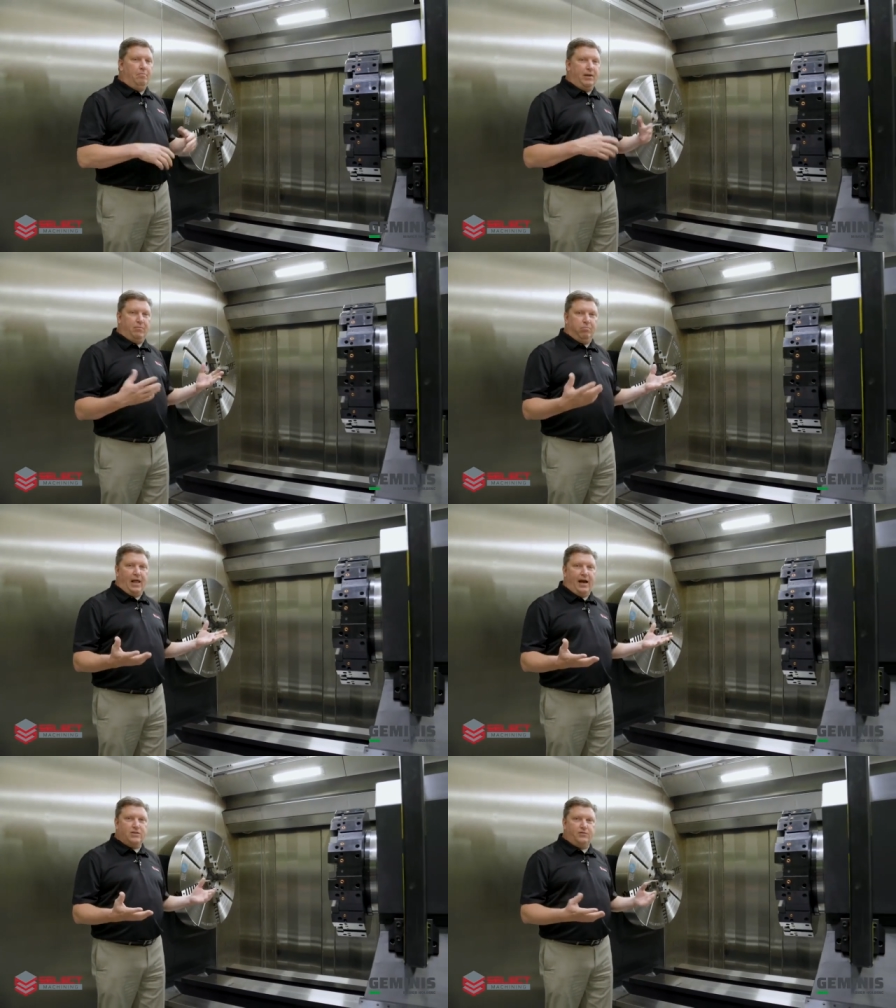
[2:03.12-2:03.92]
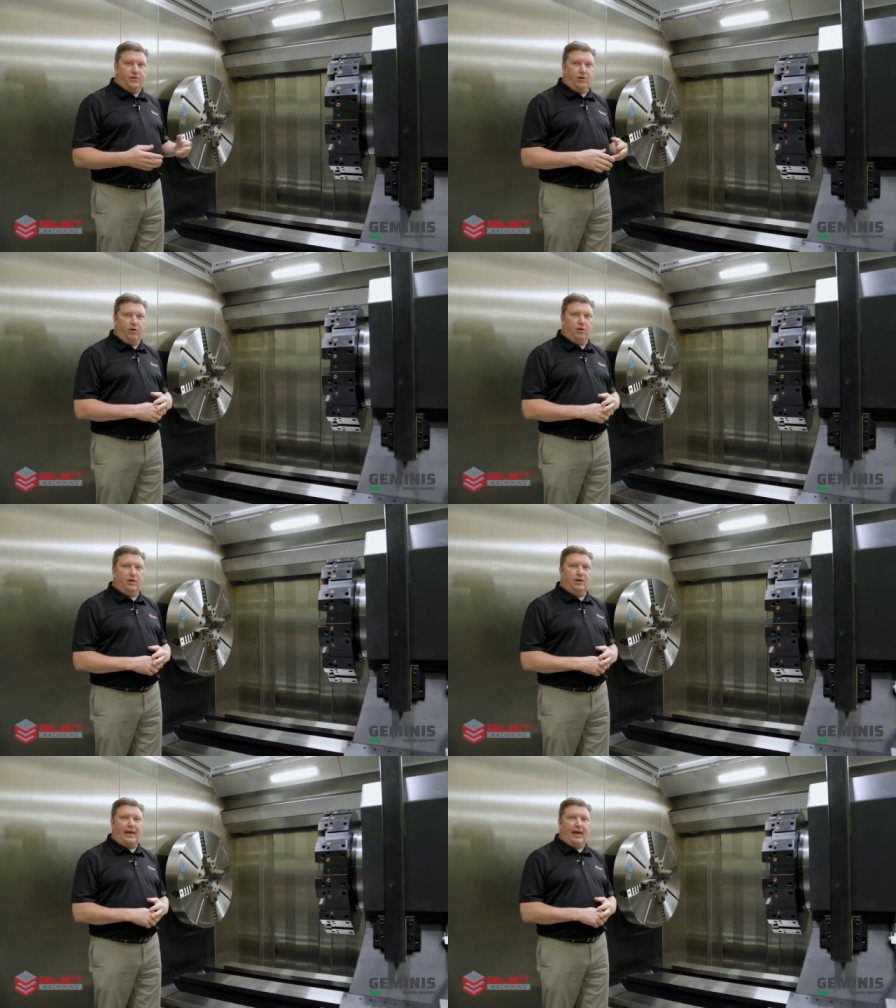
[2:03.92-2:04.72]
big blocks for the
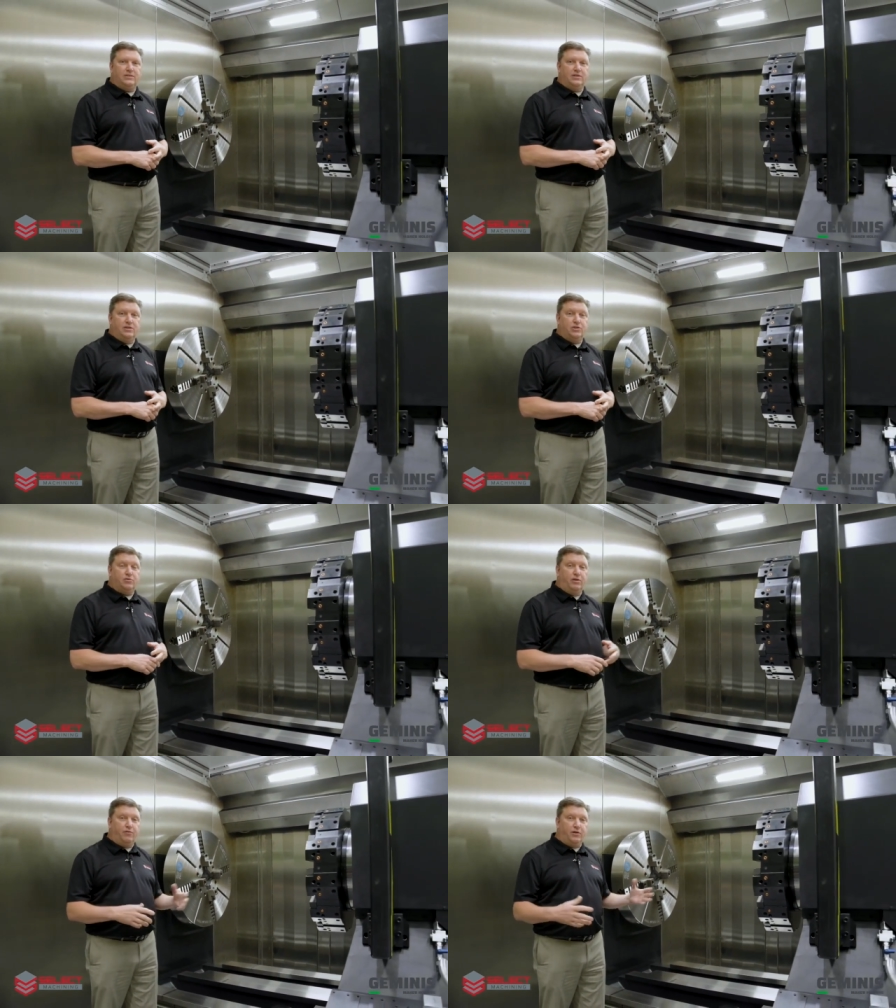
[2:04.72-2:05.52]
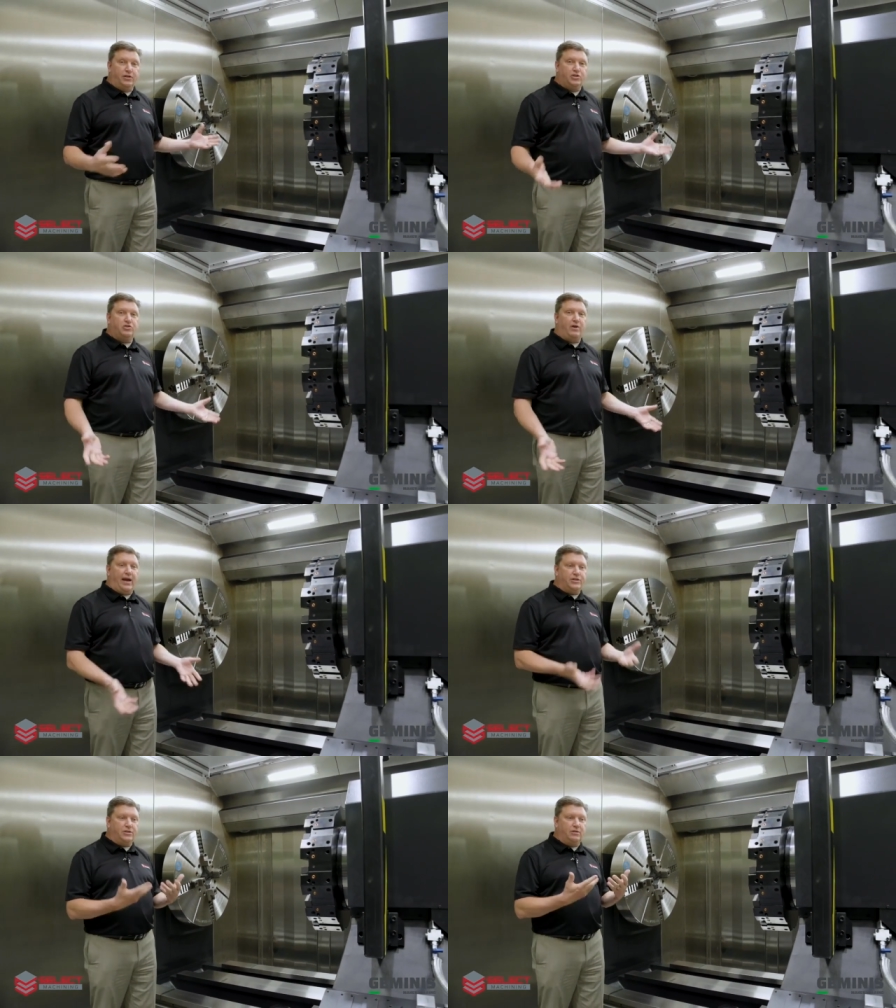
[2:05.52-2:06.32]
oil and gas industry for
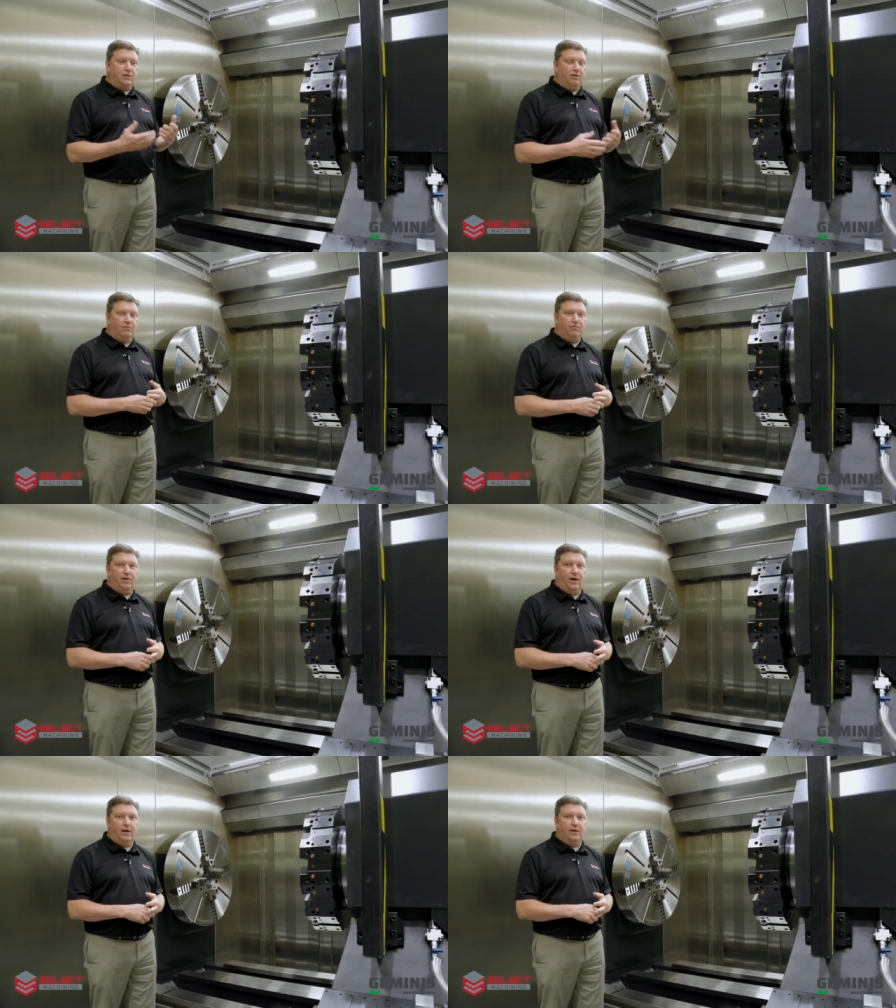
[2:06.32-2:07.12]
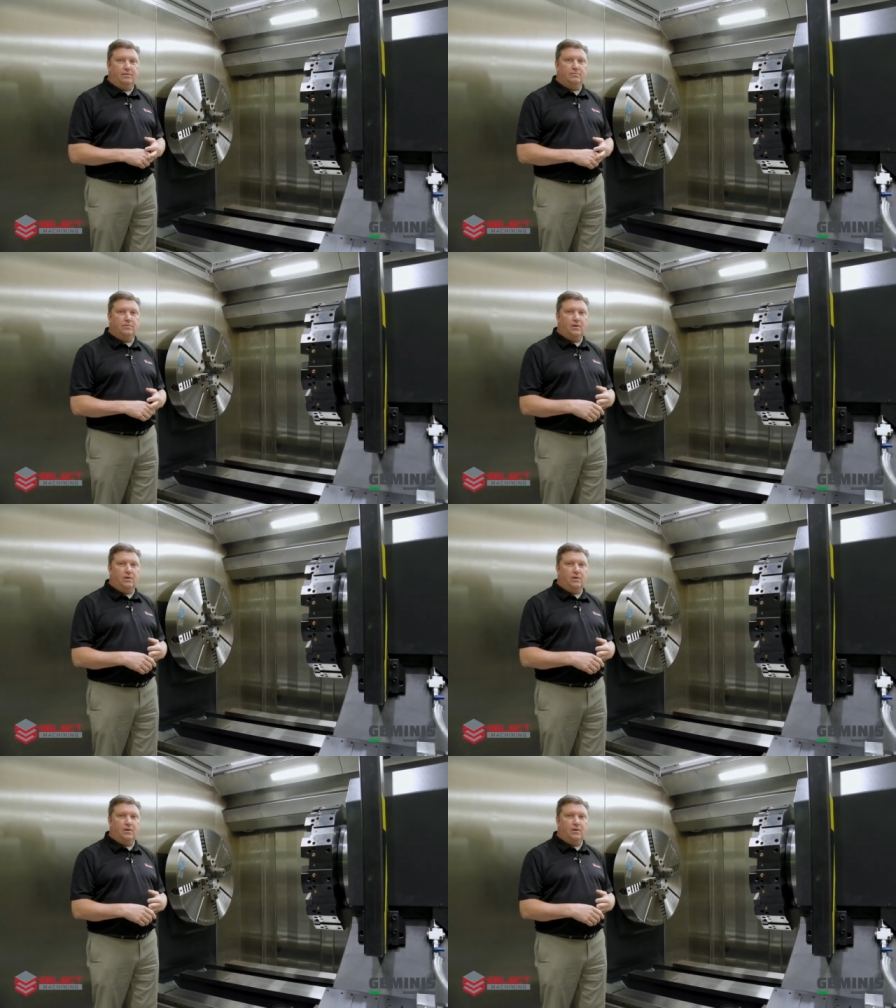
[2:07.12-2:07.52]
extraction of uh,